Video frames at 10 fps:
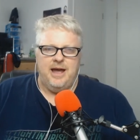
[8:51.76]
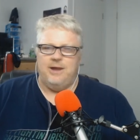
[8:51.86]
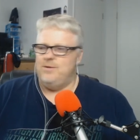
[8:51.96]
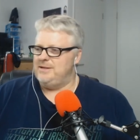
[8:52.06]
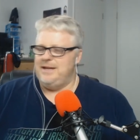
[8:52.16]
and
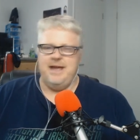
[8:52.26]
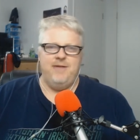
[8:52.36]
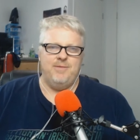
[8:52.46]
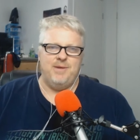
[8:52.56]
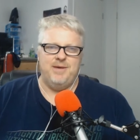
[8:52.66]
I wasn't
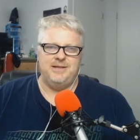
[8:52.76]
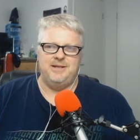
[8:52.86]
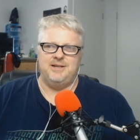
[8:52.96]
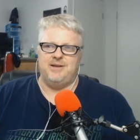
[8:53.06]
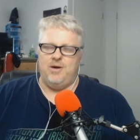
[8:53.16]
hearing my
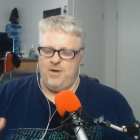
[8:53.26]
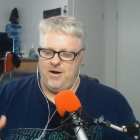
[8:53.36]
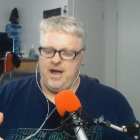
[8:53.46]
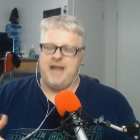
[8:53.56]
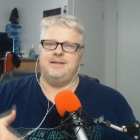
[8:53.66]
messages so
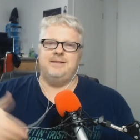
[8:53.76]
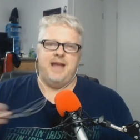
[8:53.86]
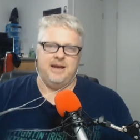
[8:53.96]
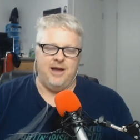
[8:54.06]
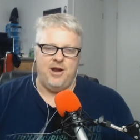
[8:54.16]
I had to
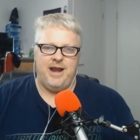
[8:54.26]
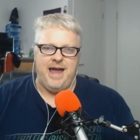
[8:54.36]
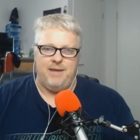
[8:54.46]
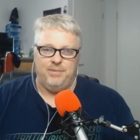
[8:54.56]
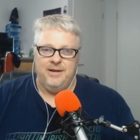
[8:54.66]
download an
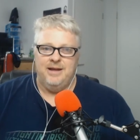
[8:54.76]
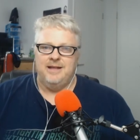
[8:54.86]
app